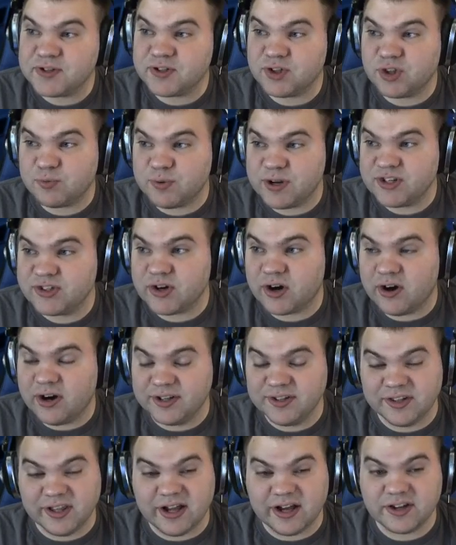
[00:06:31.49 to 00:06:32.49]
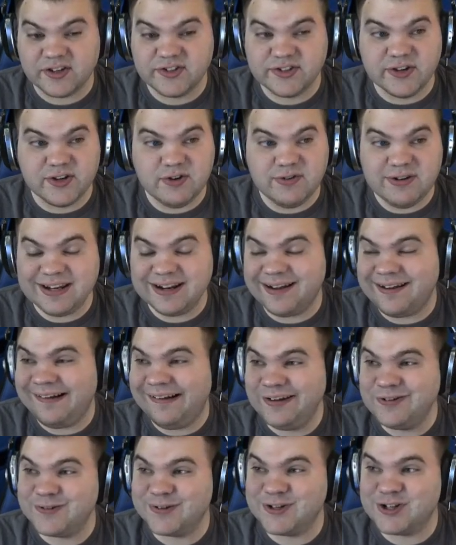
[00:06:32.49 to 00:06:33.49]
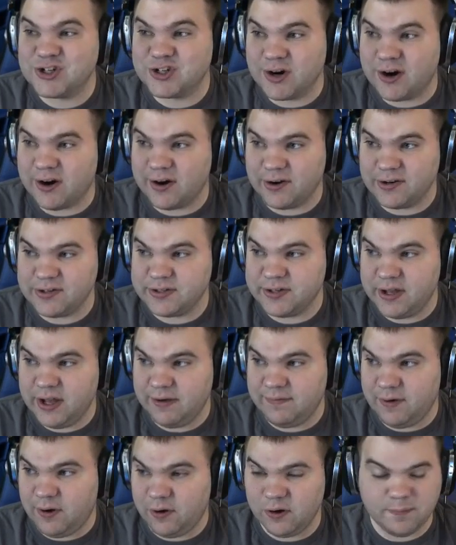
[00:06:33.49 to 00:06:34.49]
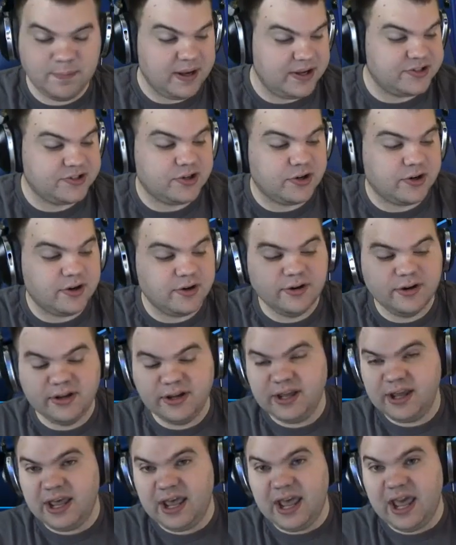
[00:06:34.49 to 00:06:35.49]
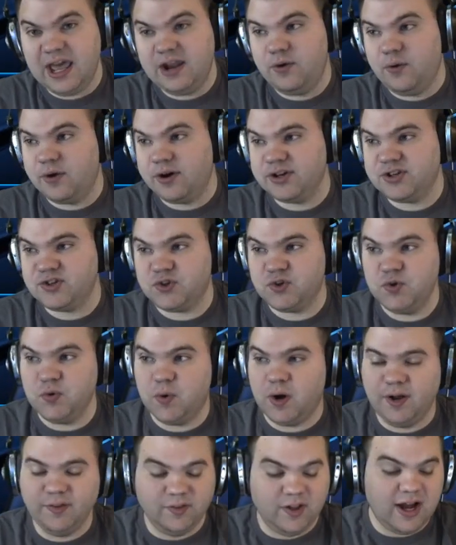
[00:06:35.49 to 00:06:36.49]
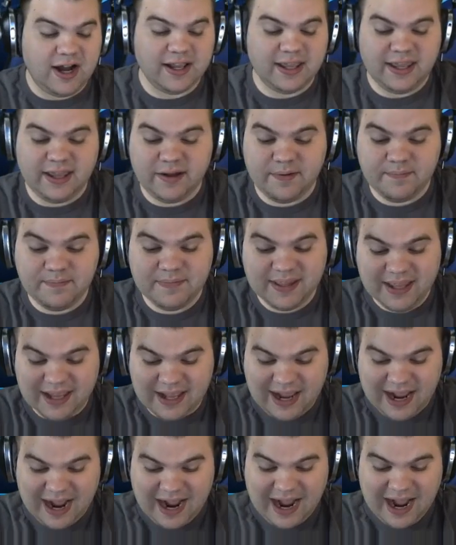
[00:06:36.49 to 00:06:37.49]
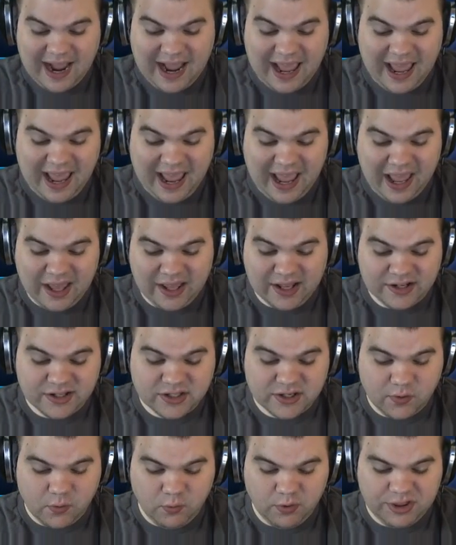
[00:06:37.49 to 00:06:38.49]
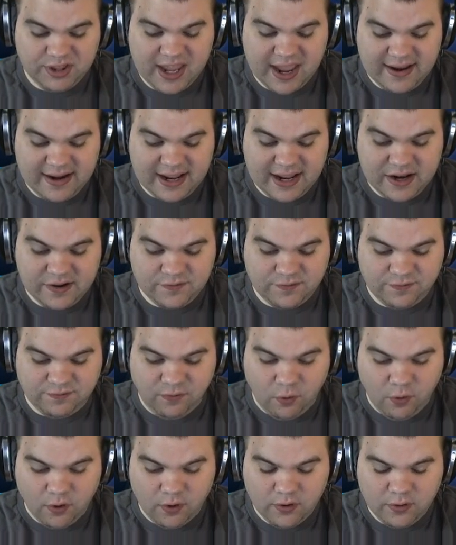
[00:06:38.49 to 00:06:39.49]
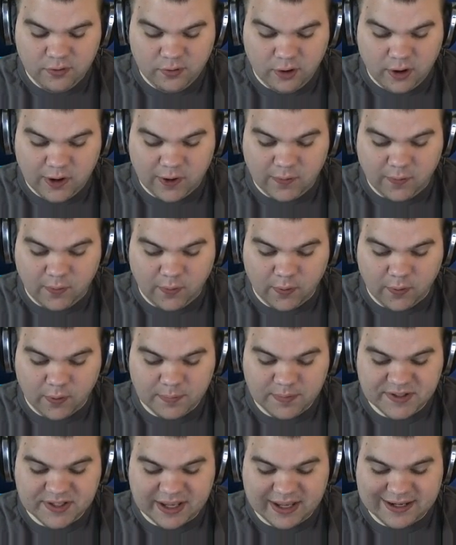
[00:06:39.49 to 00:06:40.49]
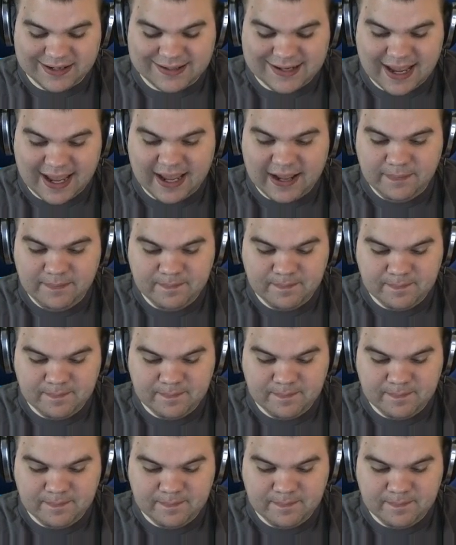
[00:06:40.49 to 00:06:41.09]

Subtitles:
the 3-star unlock, so you need 100 shards of Hulkbuster in order to unlock him. And with getting 4 orbs a day,